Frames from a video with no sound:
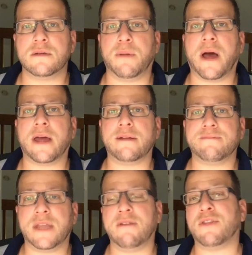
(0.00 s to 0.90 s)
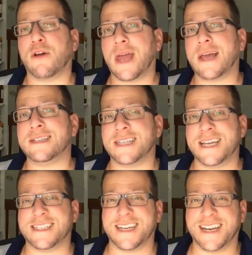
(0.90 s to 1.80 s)
buy it, even though you hadn't
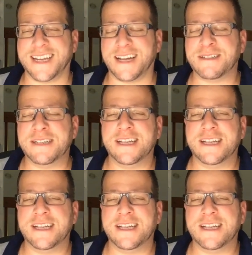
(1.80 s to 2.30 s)
tasted it yet.